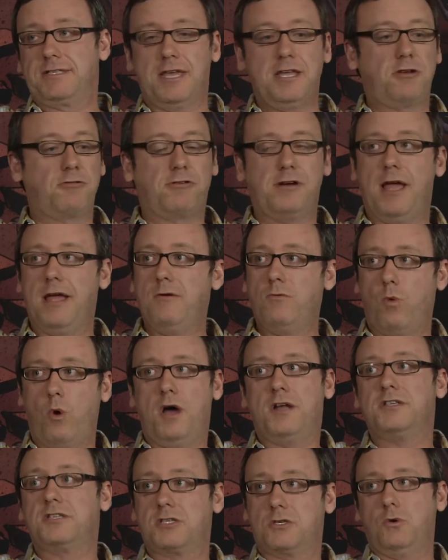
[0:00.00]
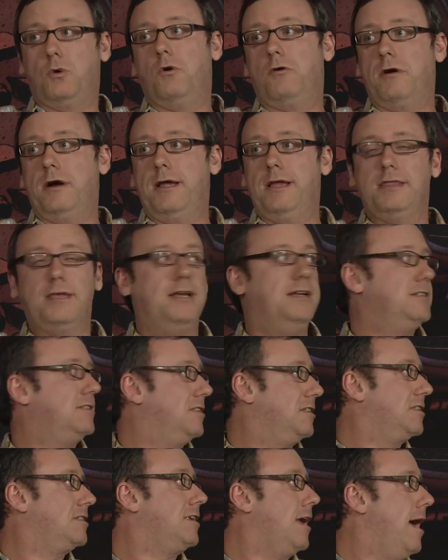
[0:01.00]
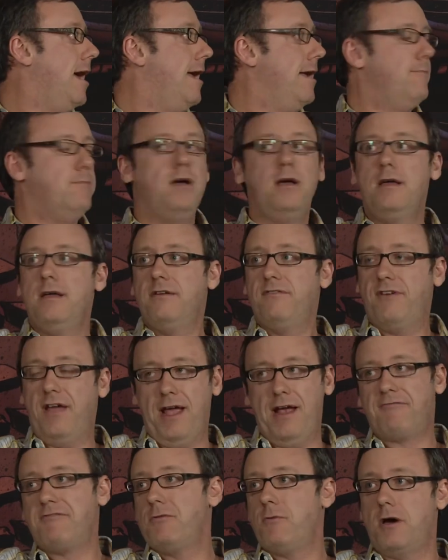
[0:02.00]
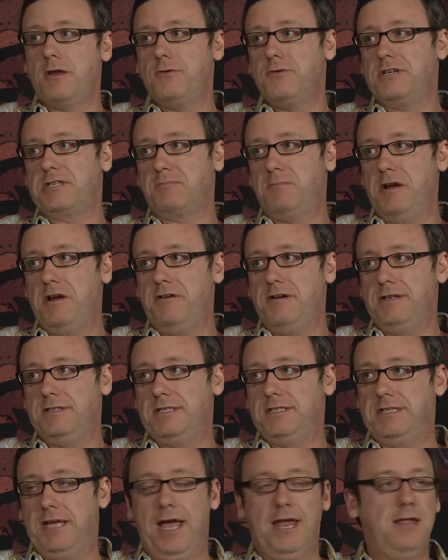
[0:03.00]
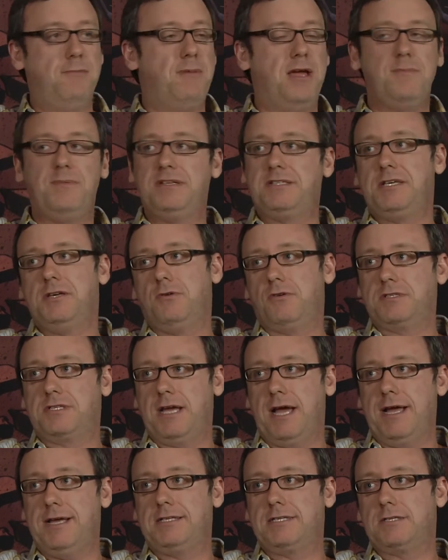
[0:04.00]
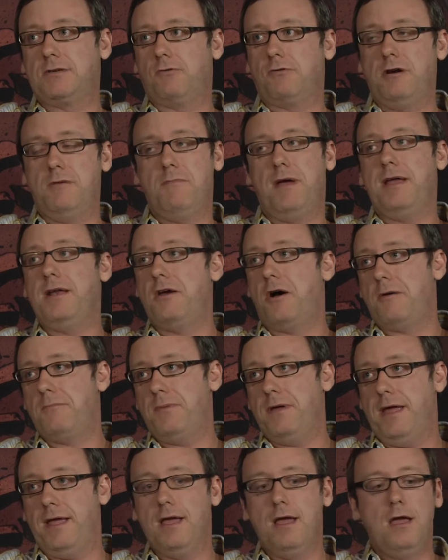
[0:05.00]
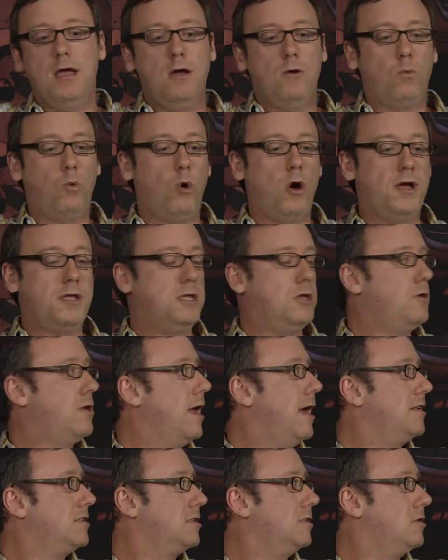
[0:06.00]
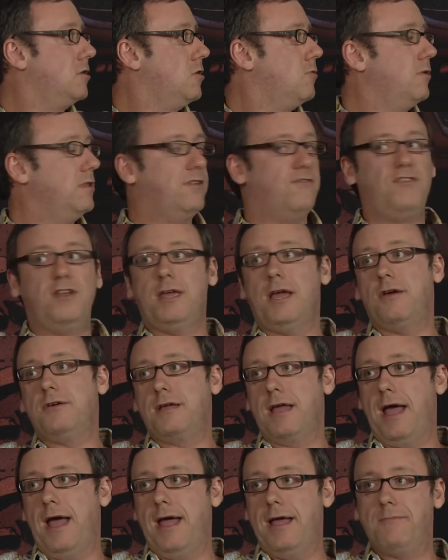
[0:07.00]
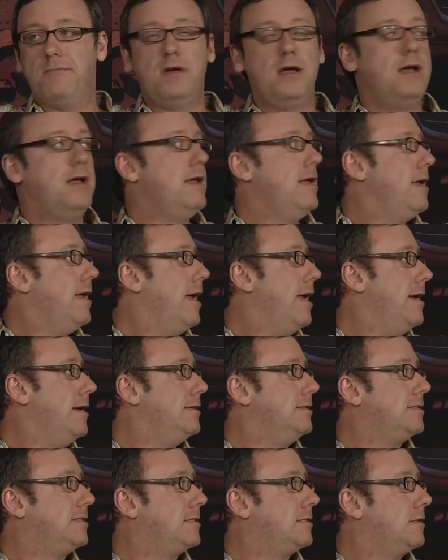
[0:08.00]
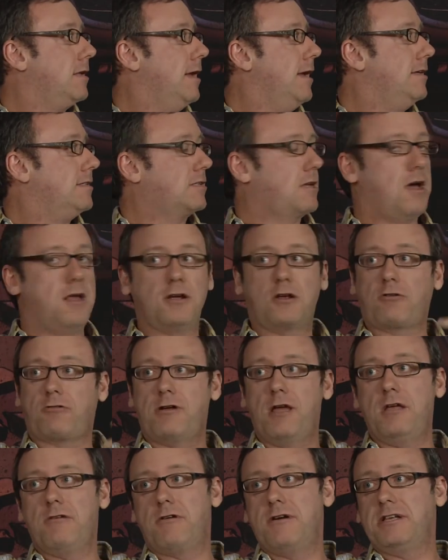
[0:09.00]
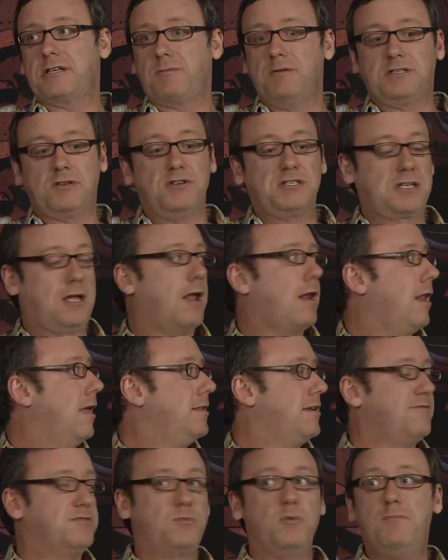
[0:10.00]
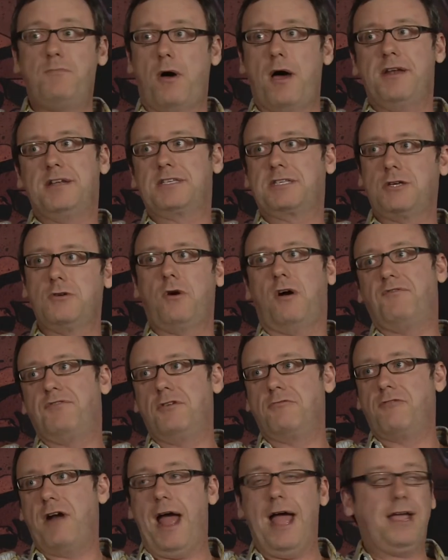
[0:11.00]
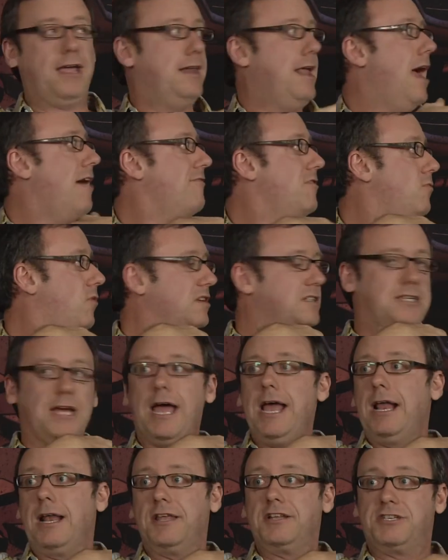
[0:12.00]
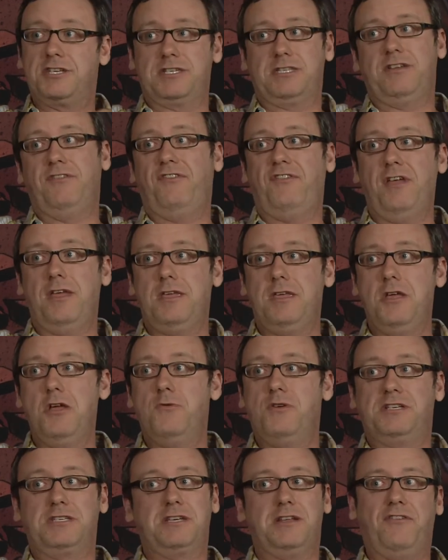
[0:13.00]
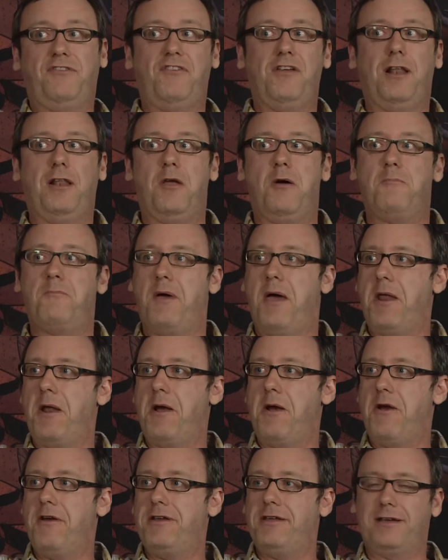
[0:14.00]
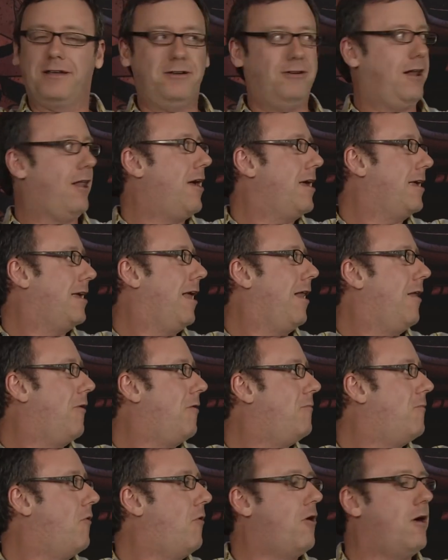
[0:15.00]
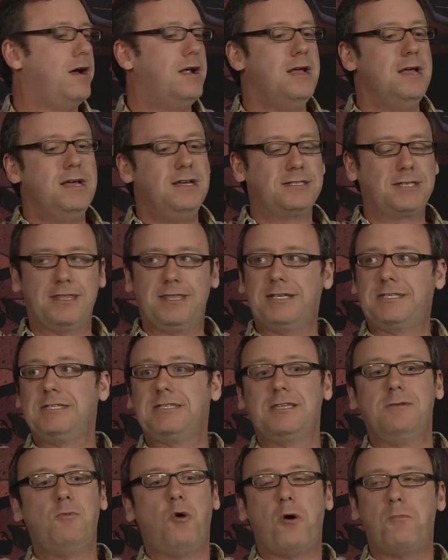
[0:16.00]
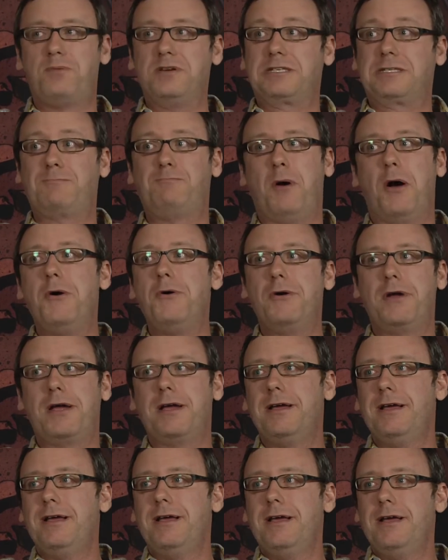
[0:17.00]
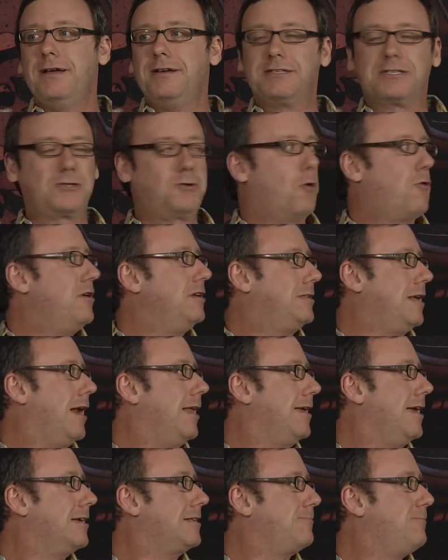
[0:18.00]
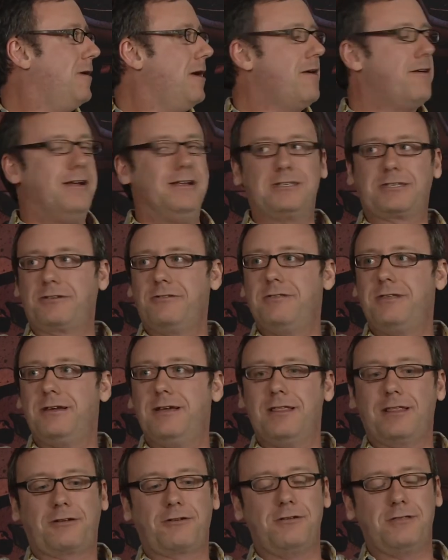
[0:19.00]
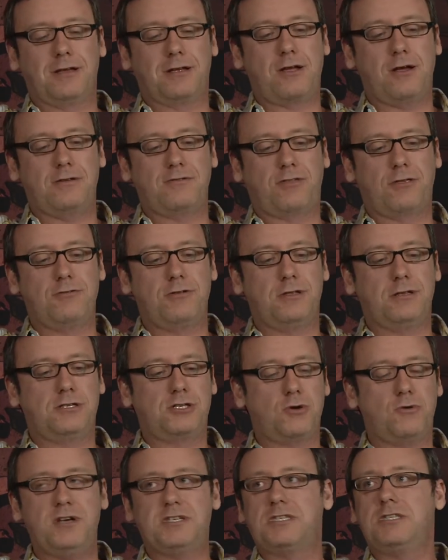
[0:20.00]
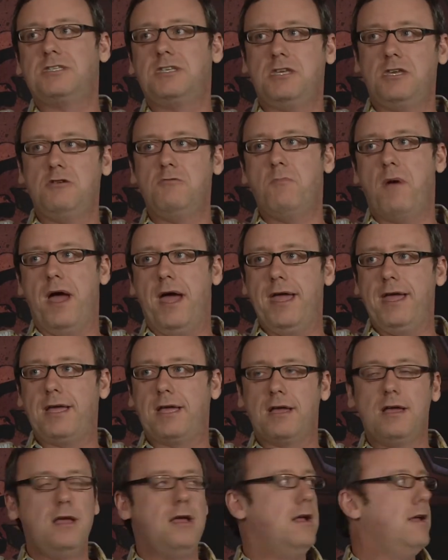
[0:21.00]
They create one story that is the same for everyone who experiences it, and it may be to your taste or it may not be. What you get to do with a video game is kind of create your own experience. So it's kind of like the difference between buying a suit off the rack and having one tailored just to fit you, which is going to feel a lot better and you're going to like it a lot more. So this is the more bespoke storytelling experience through the choices that you make.